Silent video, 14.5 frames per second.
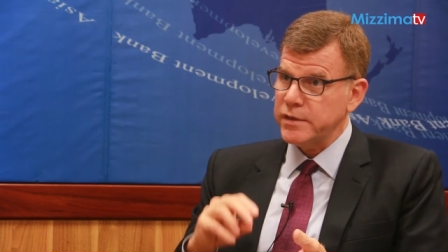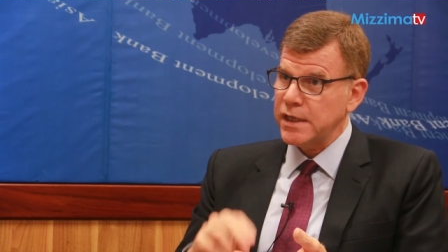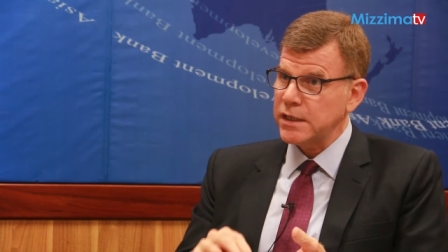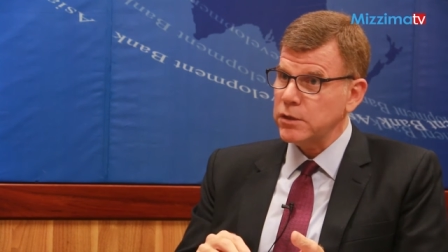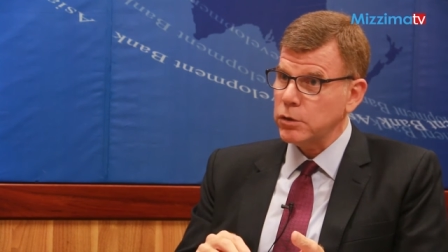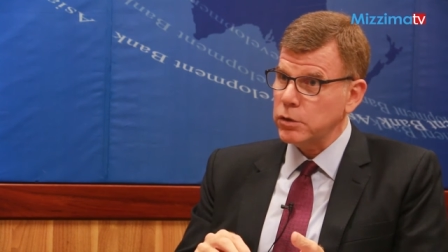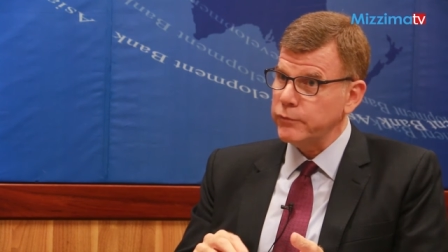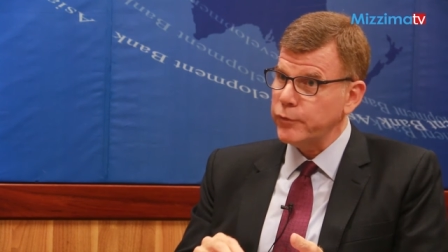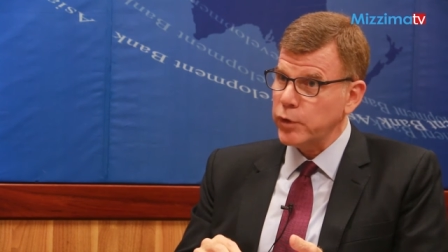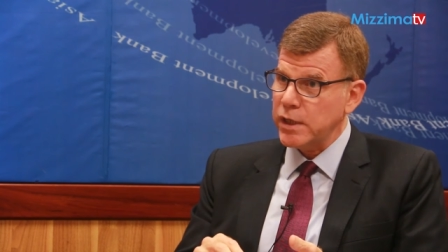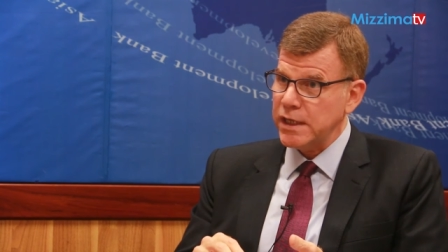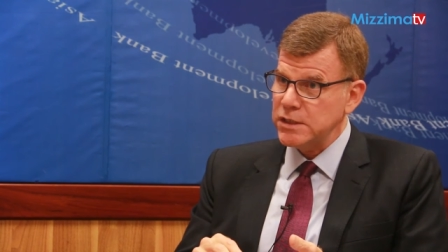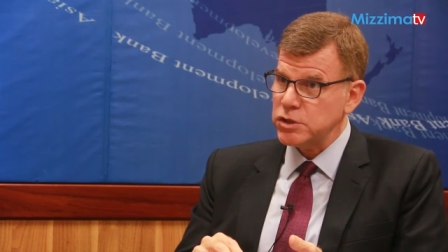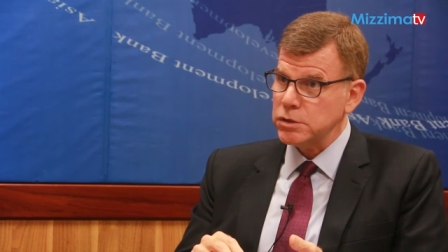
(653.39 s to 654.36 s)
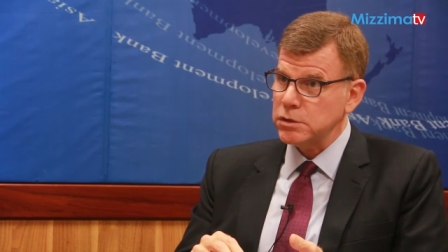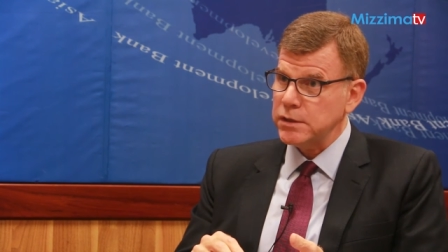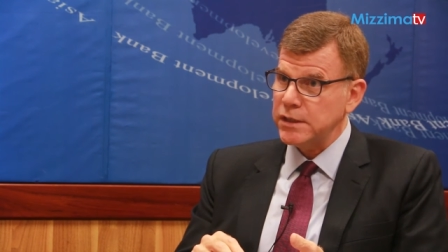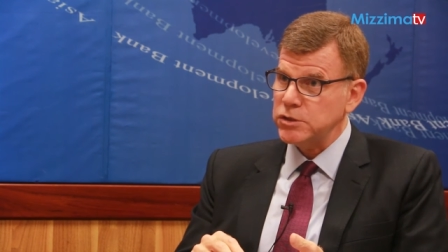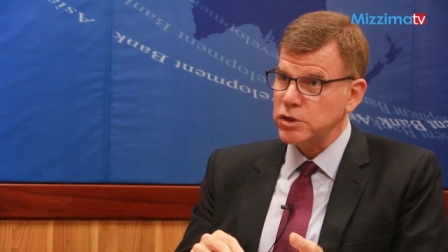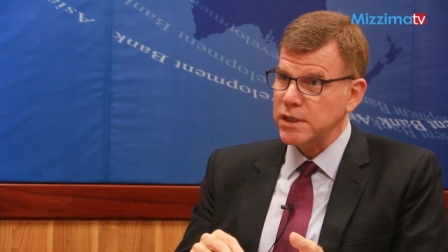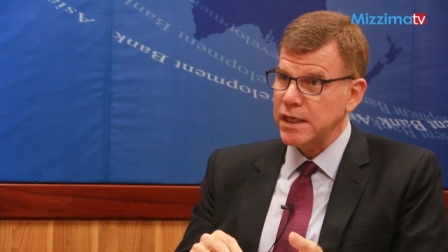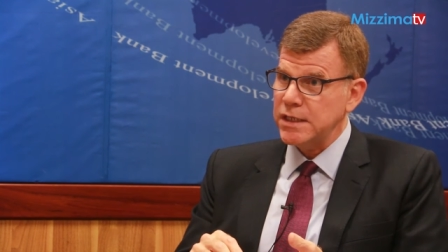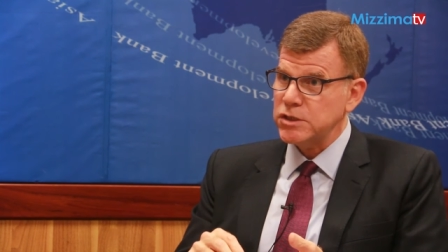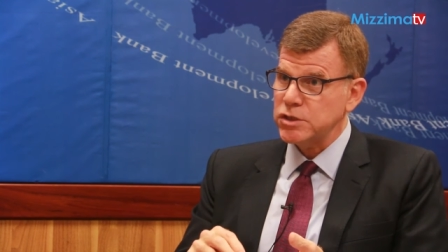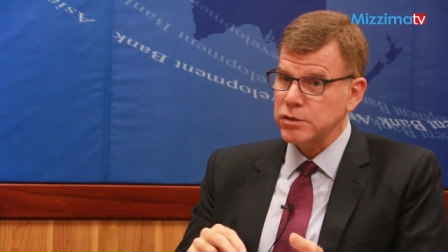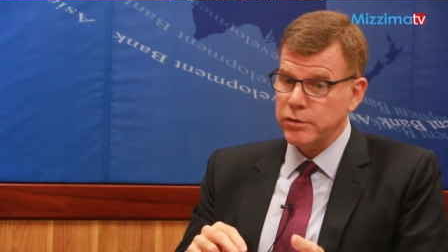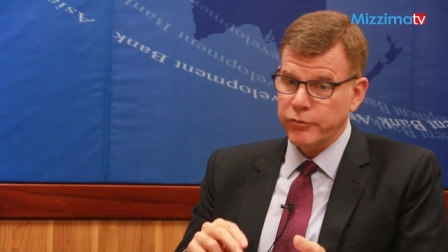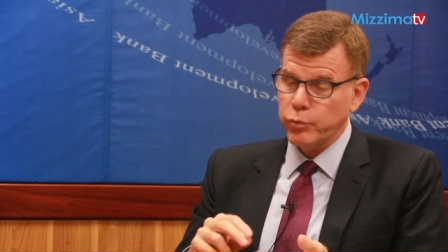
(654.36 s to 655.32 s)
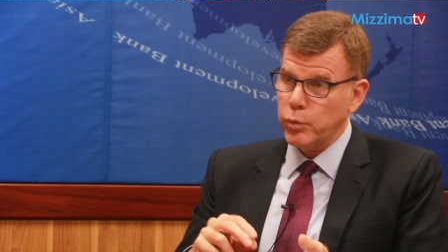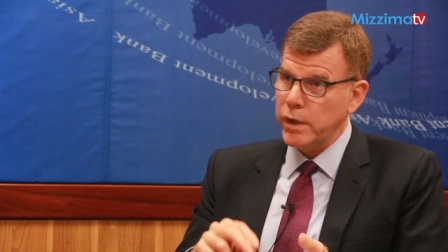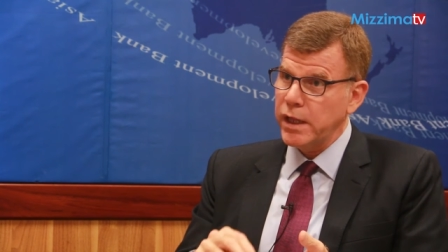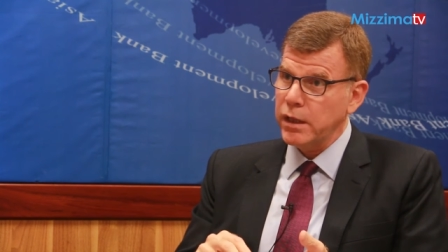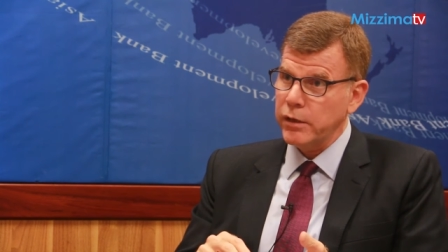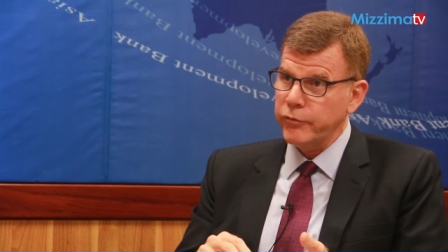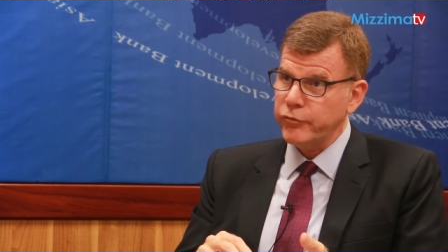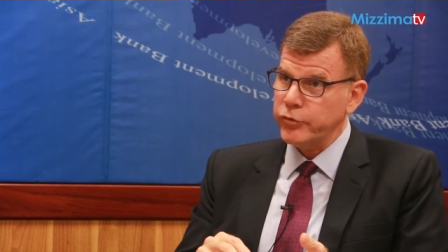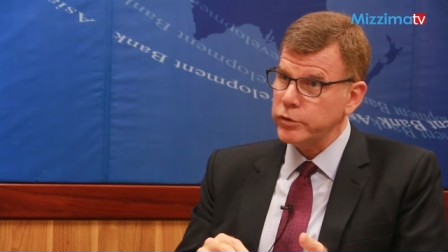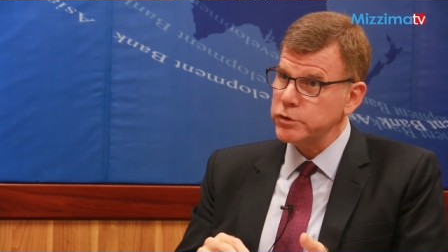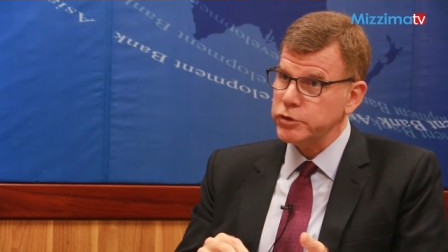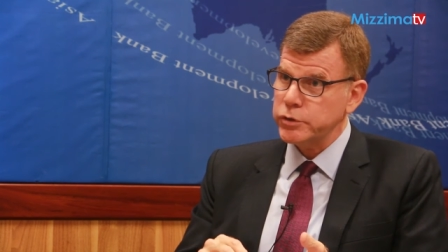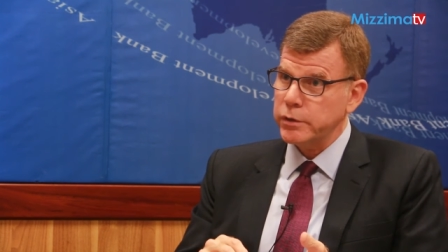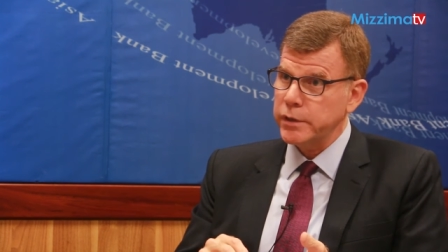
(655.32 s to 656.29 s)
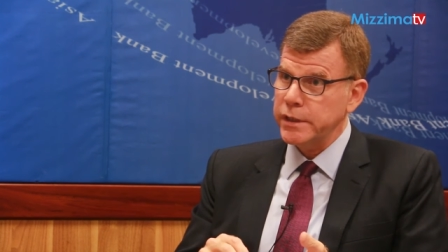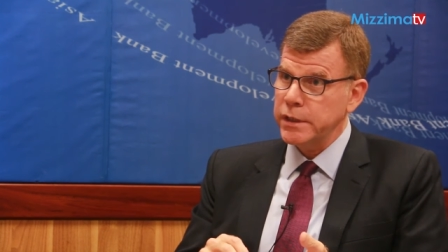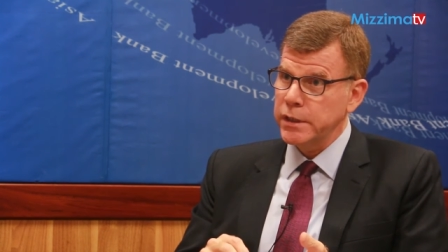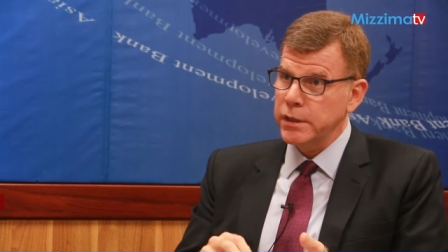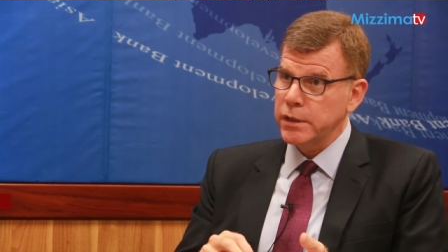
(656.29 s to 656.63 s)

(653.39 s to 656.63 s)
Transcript: technical and vocational education as well as tertiary